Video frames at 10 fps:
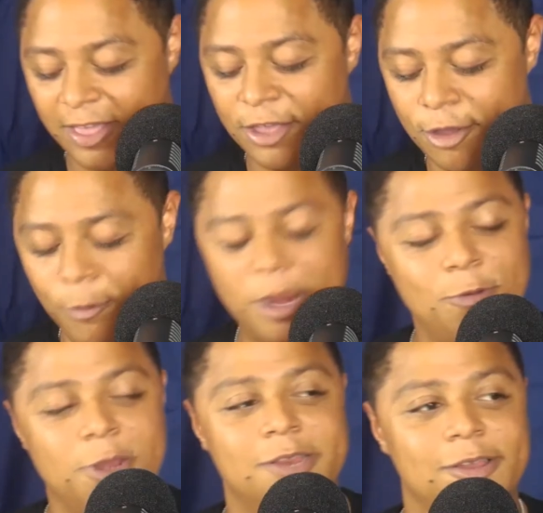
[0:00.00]
think
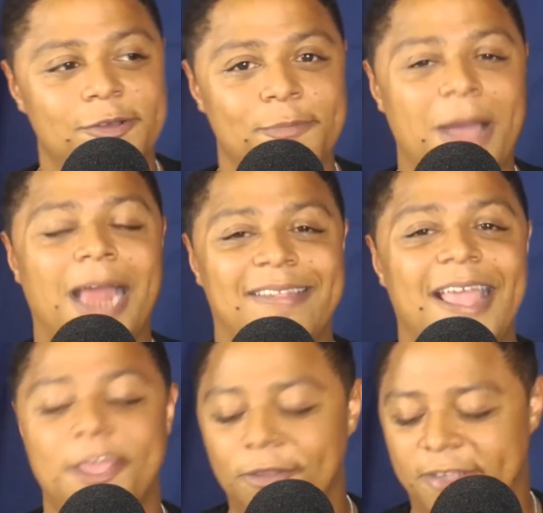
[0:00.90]
when by
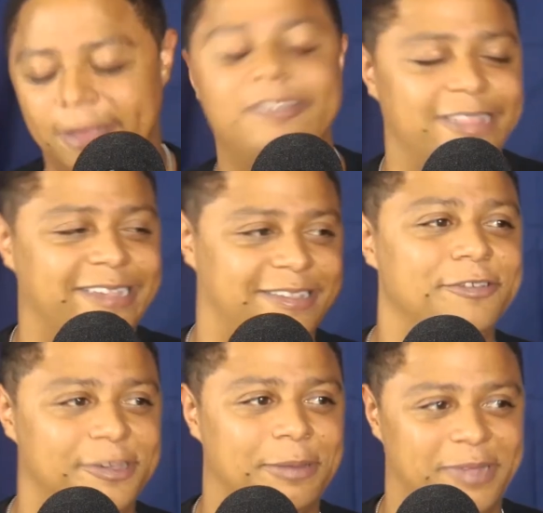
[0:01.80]
saying, you'll see, just listen,
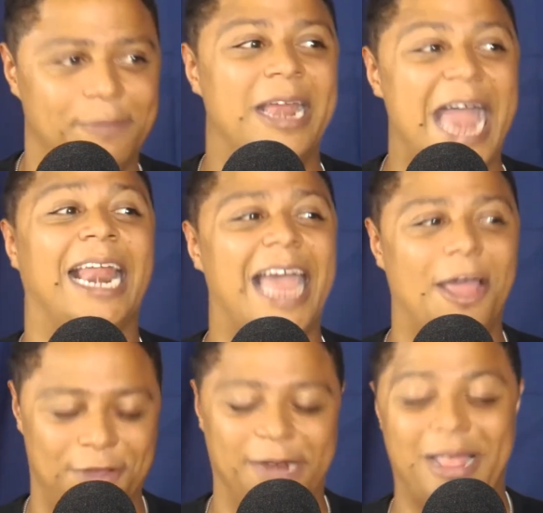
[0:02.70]
you'll see what I'm saying. By not
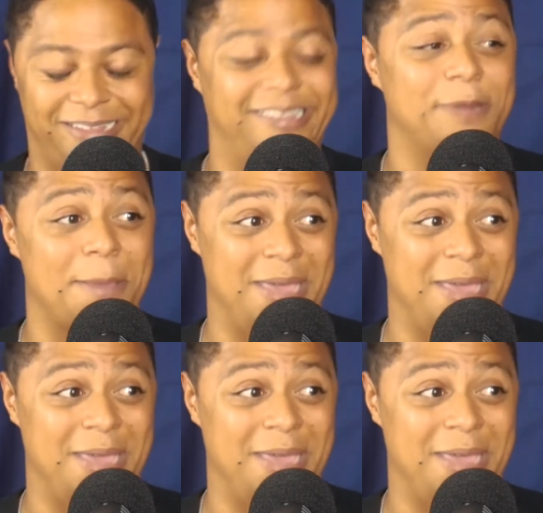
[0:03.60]
allowed, you're about to see what I